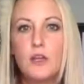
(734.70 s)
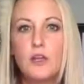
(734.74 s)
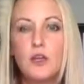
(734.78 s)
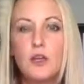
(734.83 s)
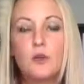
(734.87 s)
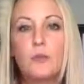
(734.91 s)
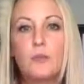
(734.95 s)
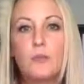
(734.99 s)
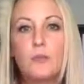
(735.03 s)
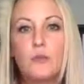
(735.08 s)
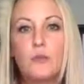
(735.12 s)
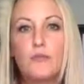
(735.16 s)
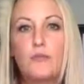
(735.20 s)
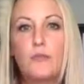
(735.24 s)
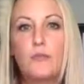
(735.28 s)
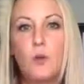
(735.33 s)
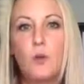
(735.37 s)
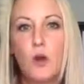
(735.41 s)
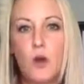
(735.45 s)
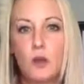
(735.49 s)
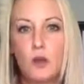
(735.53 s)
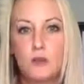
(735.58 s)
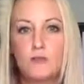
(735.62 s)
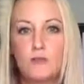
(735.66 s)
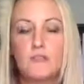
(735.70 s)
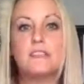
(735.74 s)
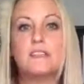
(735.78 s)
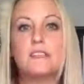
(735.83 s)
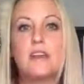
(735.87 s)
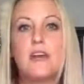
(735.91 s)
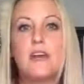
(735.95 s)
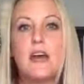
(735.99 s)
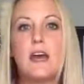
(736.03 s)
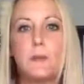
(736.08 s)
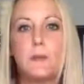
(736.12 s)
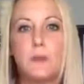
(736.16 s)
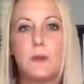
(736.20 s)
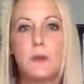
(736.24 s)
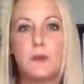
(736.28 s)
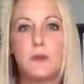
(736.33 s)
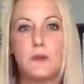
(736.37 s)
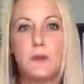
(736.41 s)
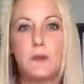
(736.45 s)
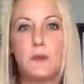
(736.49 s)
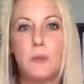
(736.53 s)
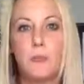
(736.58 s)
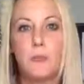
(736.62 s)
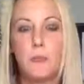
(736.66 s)
before all of this
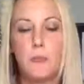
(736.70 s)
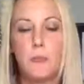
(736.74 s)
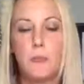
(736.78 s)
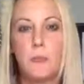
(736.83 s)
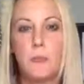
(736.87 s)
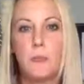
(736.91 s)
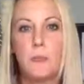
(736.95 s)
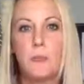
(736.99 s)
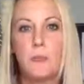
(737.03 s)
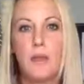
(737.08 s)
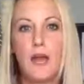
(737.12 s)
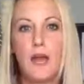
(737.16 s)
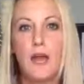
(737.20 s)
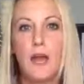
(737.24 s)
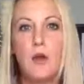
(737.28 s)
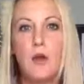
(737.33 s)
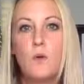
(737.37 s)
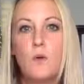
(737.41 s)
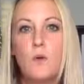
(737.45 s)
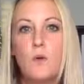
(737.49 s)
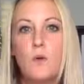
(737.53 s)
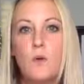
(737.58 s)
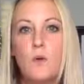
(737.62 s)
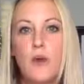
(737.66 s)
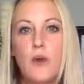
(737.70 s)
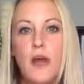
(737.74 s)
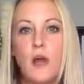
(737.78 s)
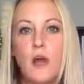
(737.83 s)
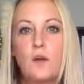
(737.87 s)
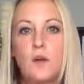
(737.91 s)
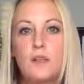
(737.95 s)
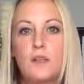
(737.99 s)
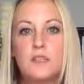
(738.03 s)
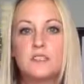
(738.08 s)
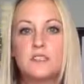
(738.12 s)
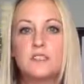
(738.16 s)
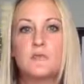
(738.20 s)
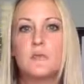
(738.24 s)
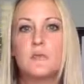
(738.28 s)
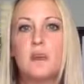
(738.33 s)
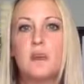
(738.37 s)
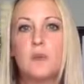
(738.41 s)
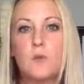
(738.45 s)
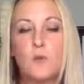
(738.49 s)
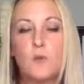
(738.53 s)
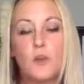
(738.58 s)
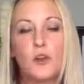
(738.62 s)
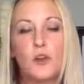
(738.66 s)
happened, how
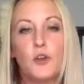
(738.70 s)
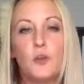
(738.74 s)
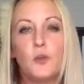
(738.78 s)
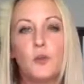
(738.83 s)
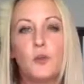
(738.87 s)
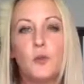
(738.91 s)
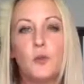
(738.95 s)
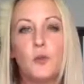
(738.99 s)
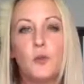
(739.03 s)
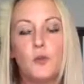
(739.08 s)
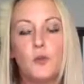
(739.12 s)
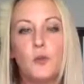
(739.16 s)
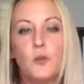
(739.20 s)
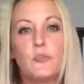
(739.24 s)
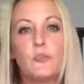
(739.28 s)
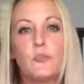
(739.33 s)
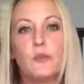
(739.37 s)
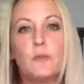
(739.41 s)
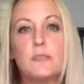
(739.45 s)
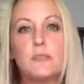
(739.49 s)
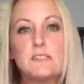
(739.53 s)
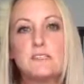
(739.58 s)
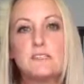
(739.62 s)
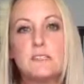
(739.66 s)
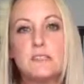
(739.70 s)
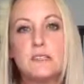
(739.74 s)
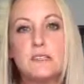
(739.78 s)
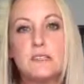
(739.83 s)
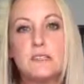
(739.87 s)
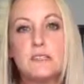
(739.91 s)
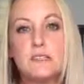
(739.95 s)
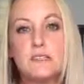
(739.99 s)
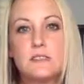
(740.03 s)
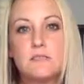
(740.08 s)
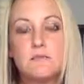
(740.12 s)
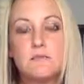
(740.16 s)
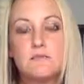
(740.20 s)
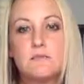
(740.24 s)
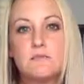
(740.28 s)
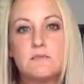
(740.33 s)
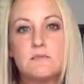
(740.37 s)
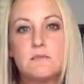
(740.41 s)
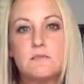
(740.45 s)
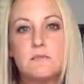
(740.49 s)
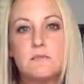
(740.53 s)
intimate were you with your business?